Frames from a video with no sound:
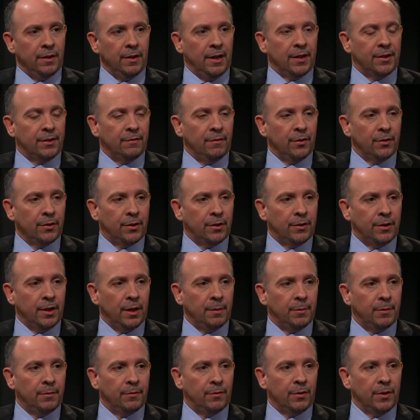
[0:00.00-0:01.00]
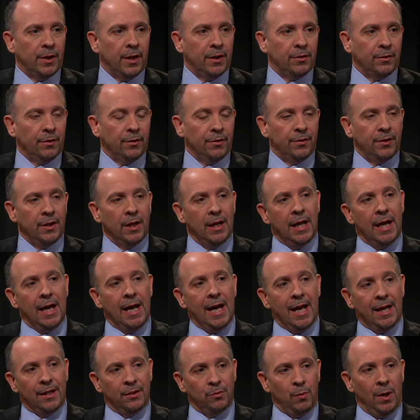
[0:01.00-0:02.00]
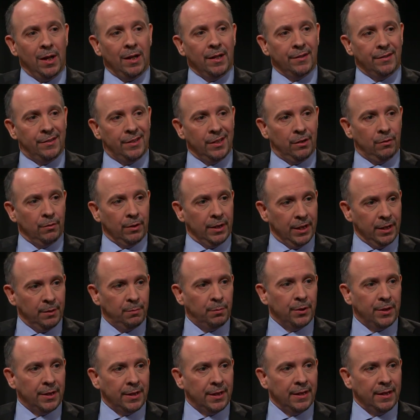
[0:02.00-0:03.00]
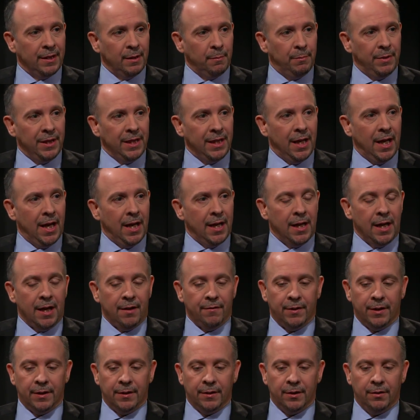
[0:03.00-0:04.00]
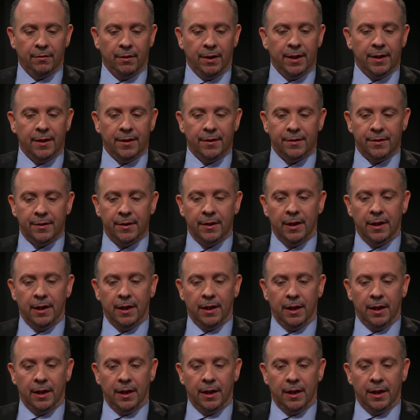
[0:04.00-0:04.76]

lots of other types of credentials, as well as degrees, particularly the BA having the greatest